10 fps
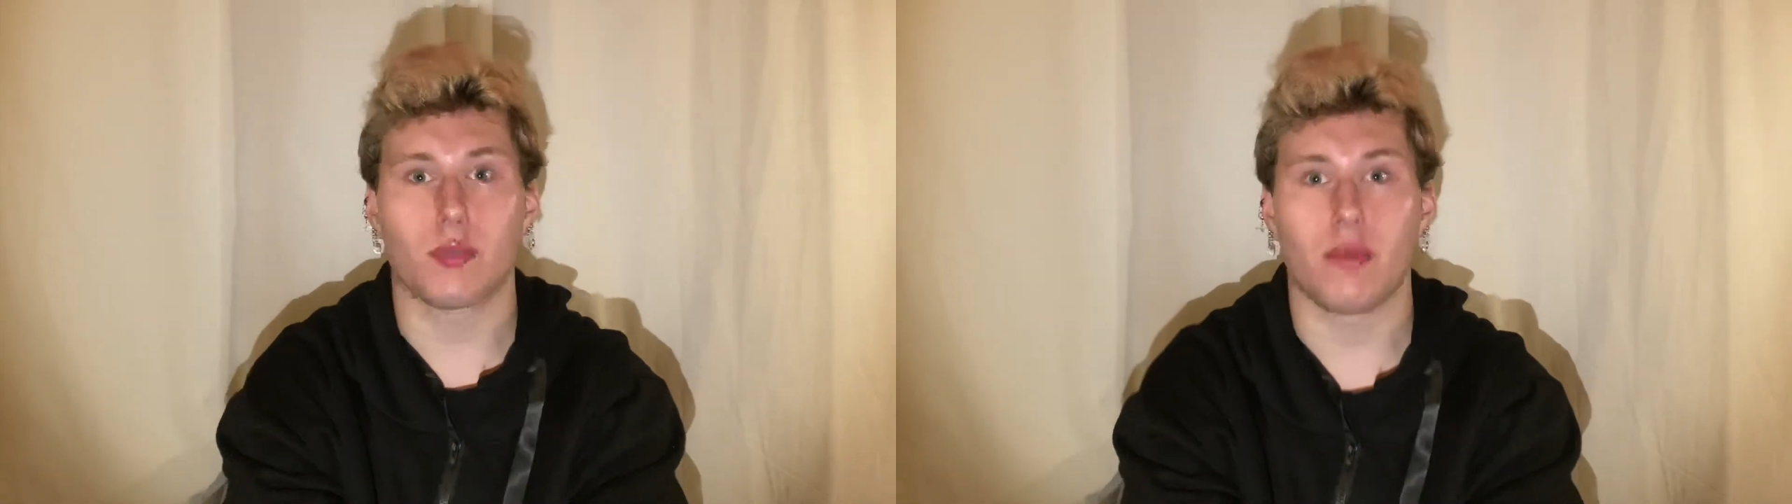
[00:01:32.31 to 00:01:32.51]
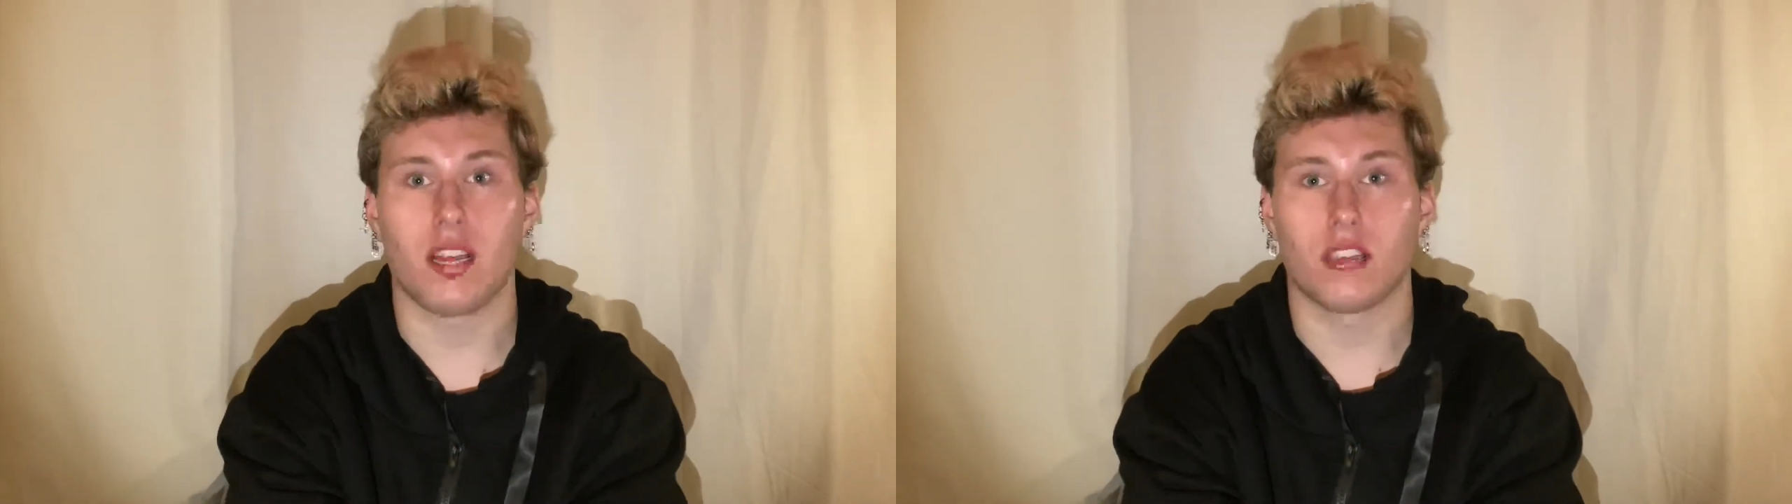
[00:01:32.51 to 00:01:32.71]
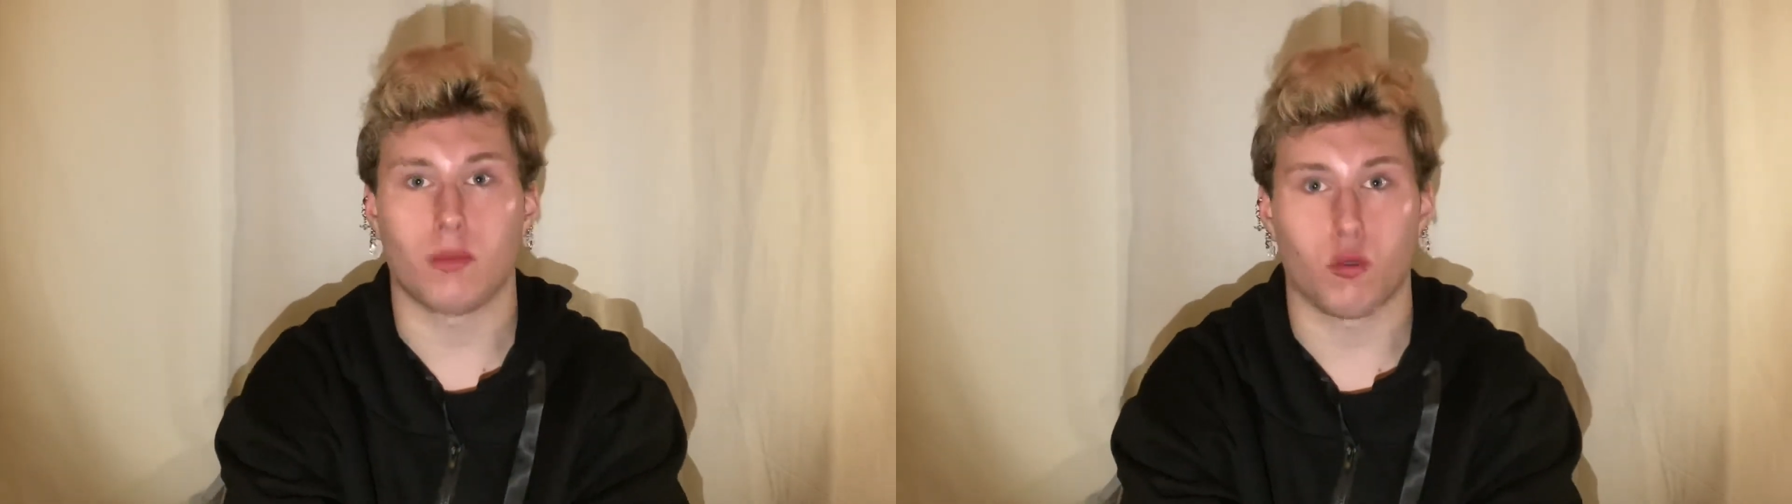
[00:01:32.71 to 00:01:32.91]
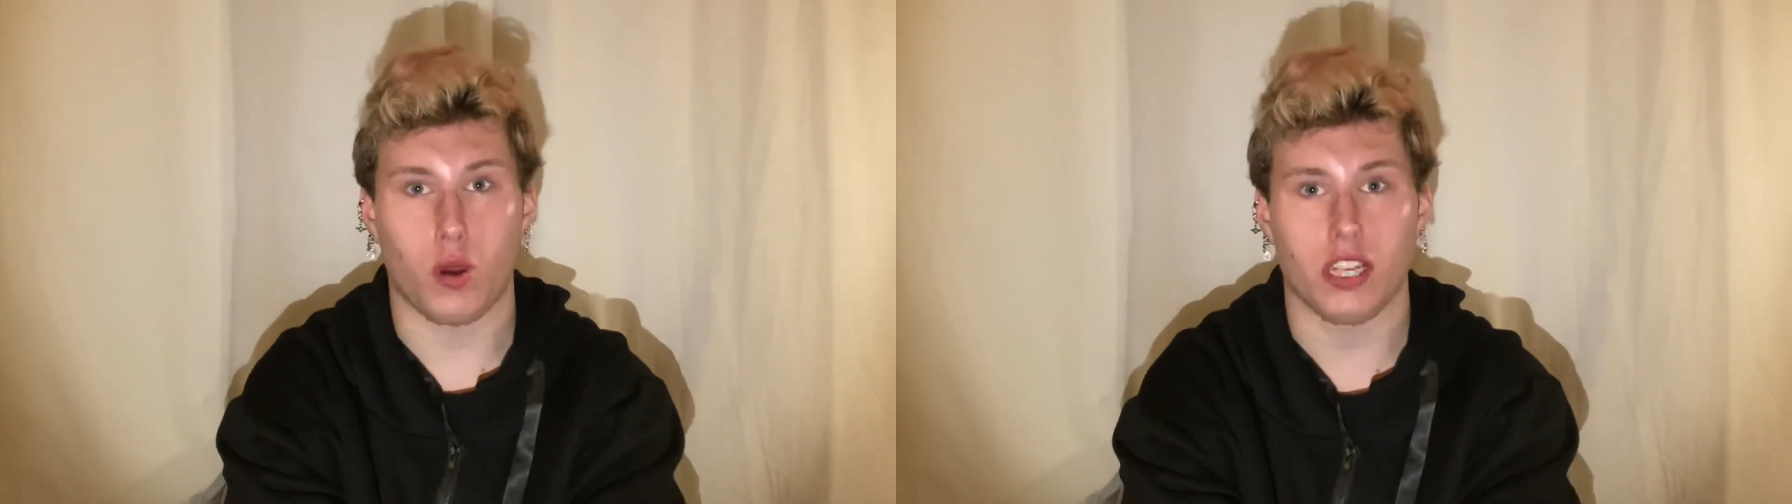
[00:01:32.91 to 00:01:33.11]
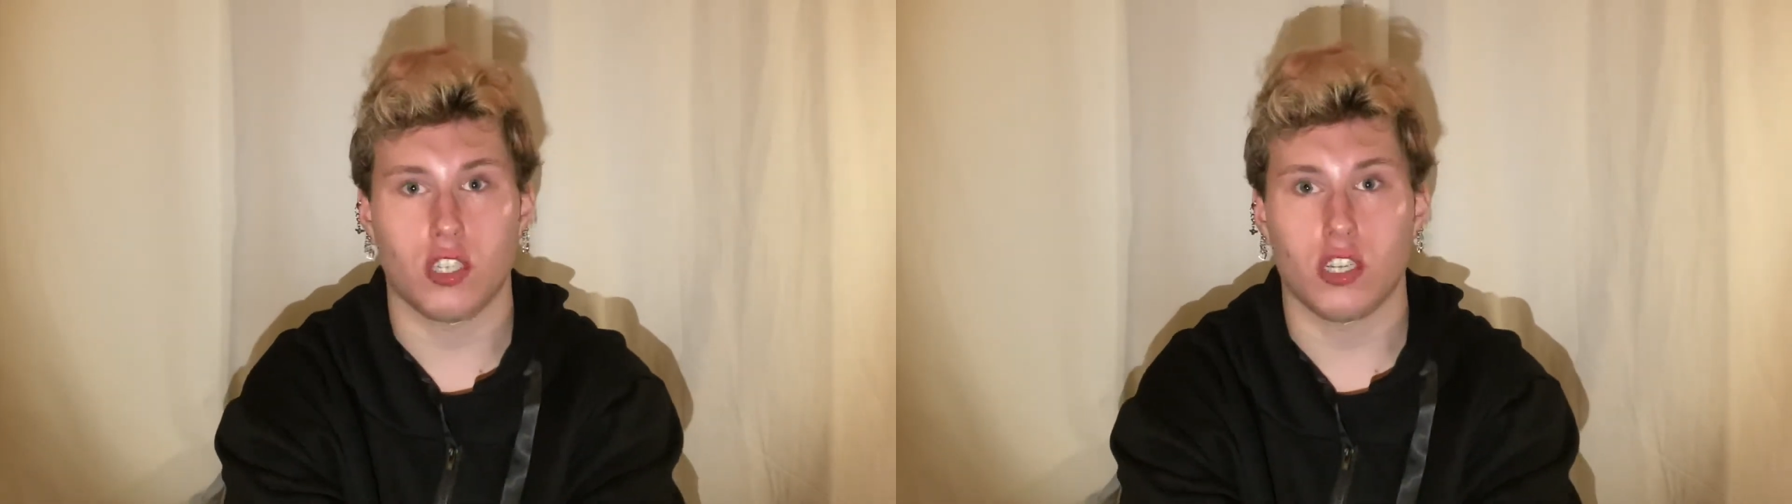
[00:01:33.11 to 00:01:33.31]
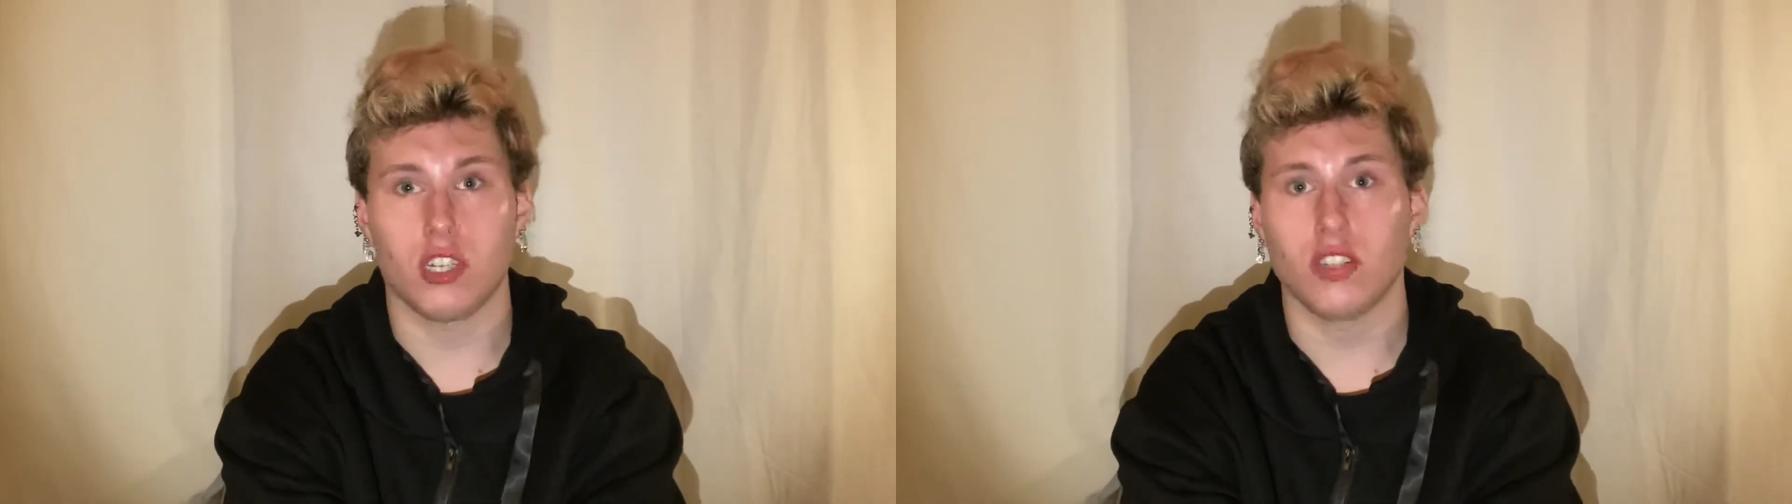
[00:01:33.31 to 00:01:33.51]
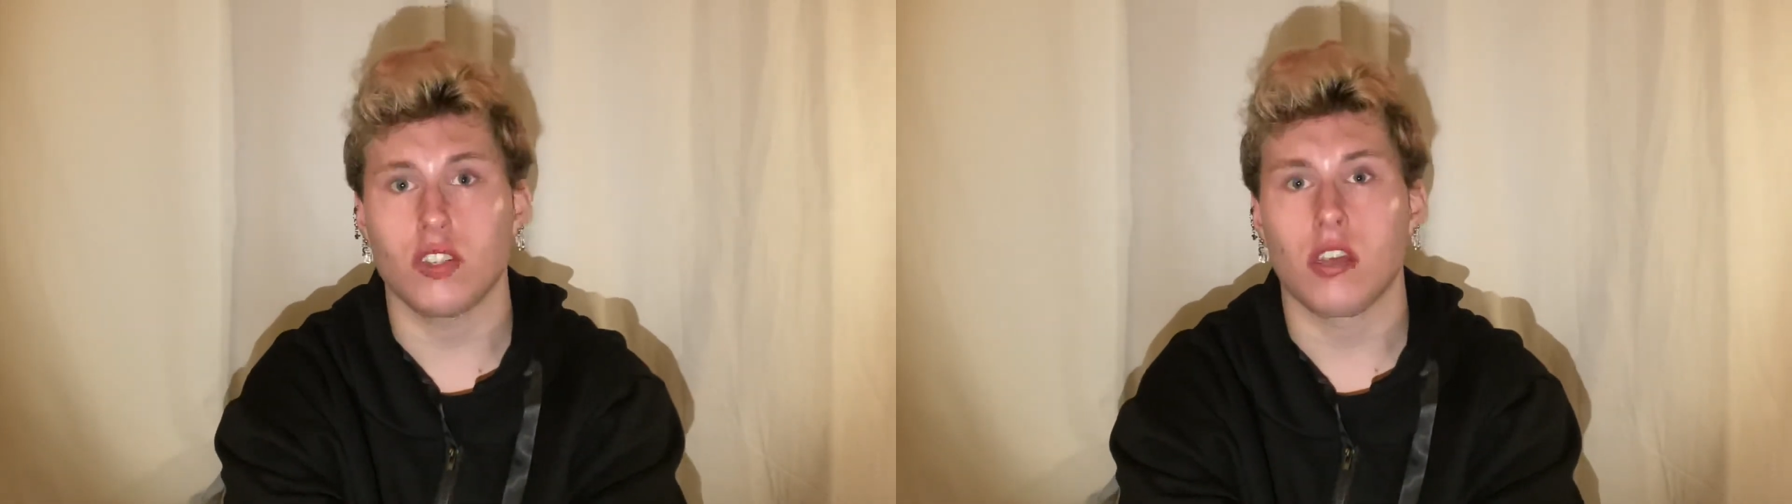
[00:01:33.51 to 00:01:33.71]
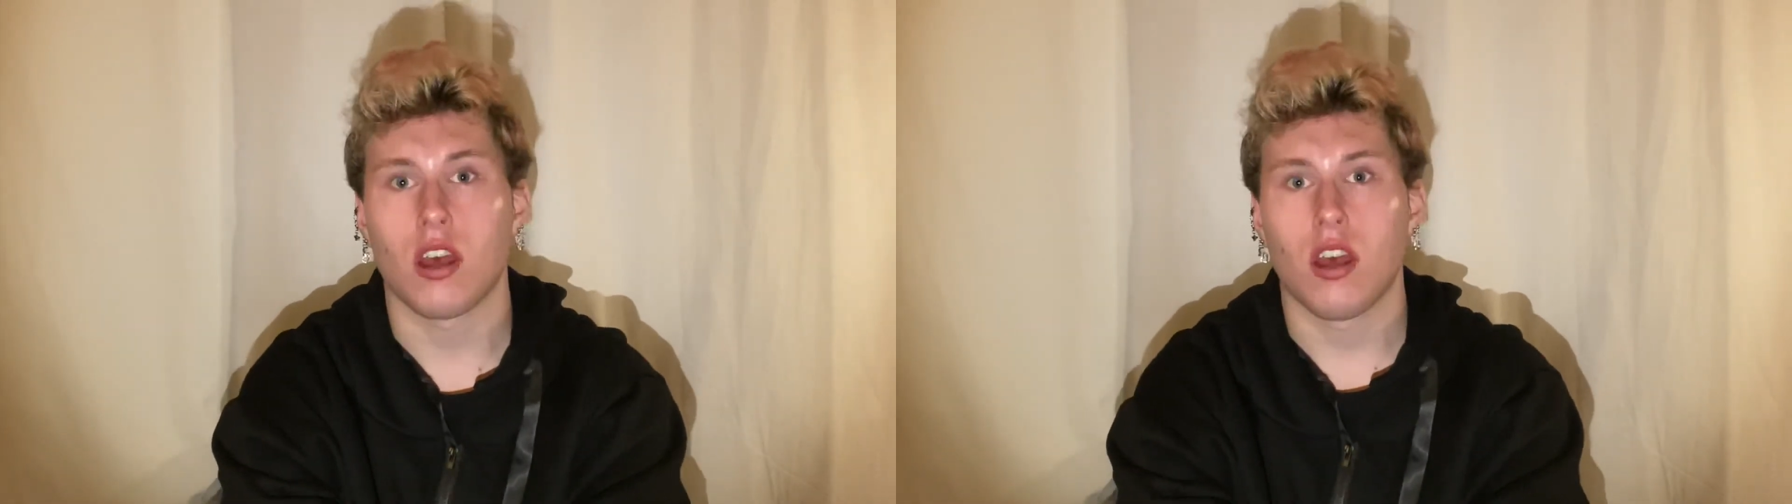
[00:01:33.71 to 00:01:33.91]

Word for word: me some questions